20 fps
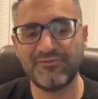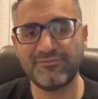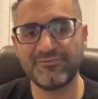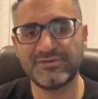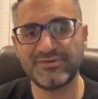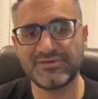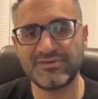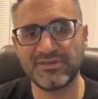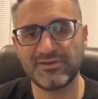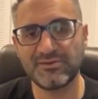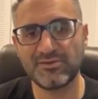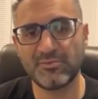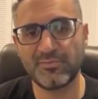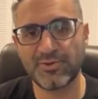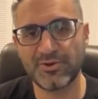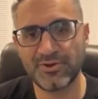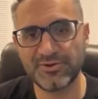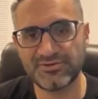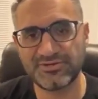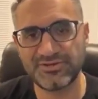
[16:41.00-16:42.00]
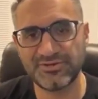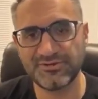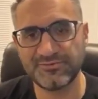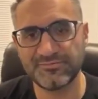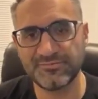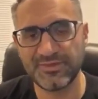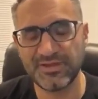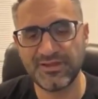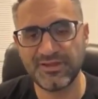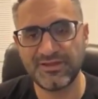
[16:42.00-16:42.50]
Every single
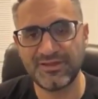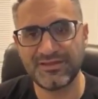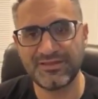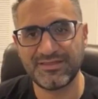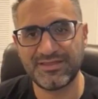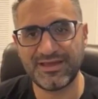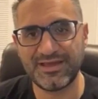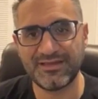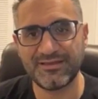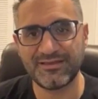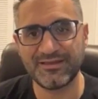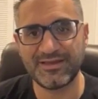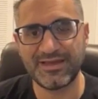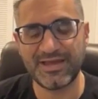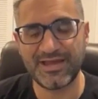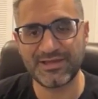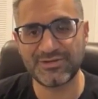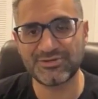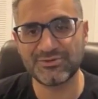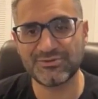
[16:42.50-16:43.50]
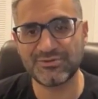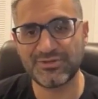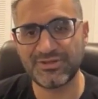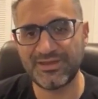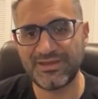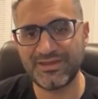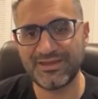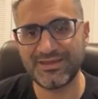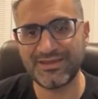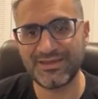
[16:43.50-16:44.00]
person that
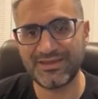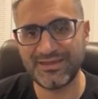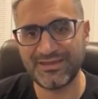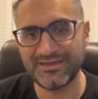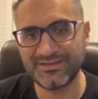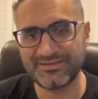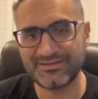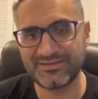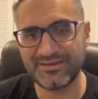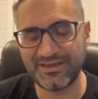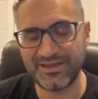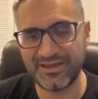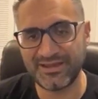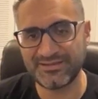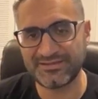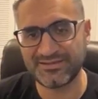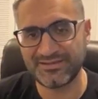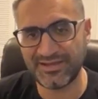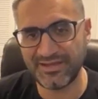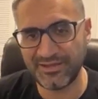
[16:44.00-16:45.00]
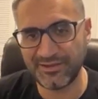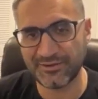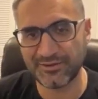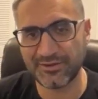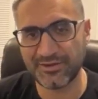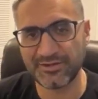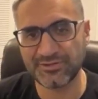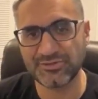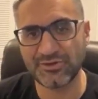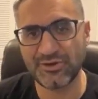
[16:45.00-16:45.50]
actually is a
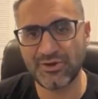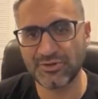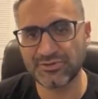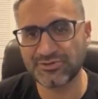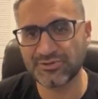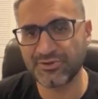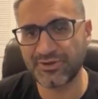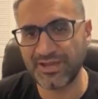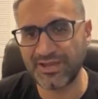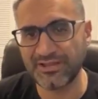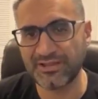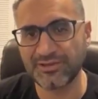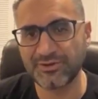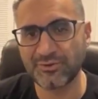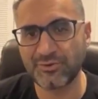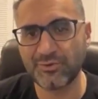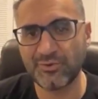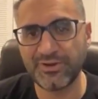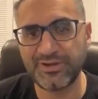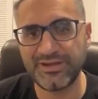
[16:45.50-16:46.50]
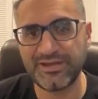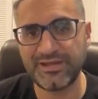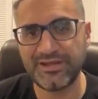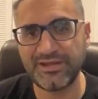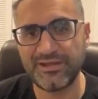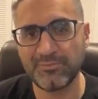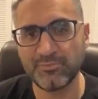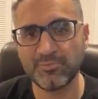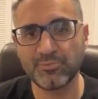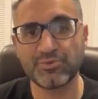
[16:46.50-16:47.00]
staker is also a
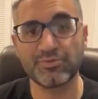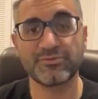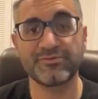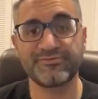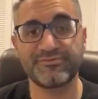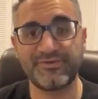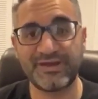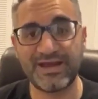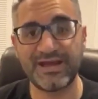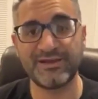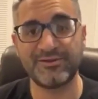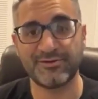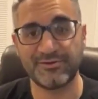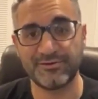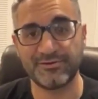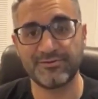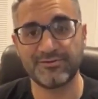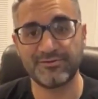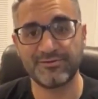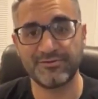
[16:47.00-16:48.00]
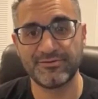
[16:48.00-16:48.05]
liquidity provider.